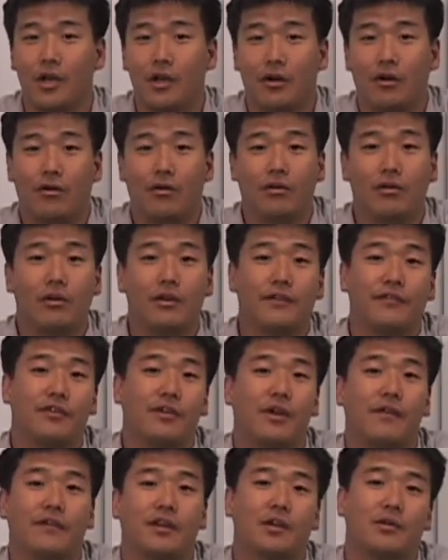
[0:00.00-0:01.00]
or if you
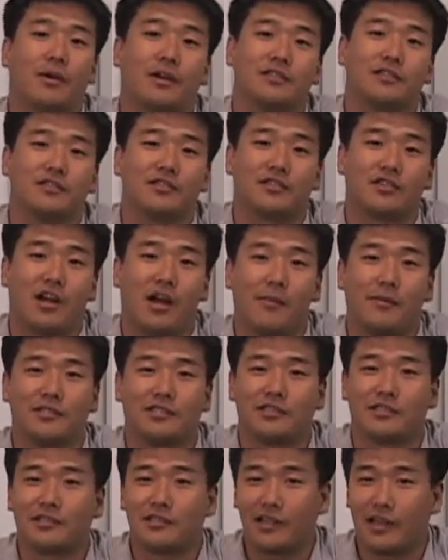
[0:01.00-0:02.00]
have any questions or comments,
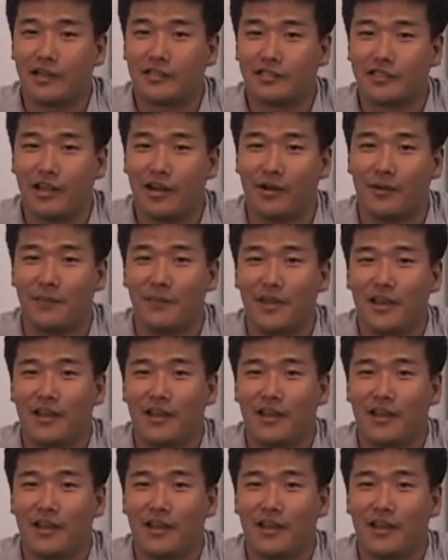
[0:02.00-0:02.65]
just let us know.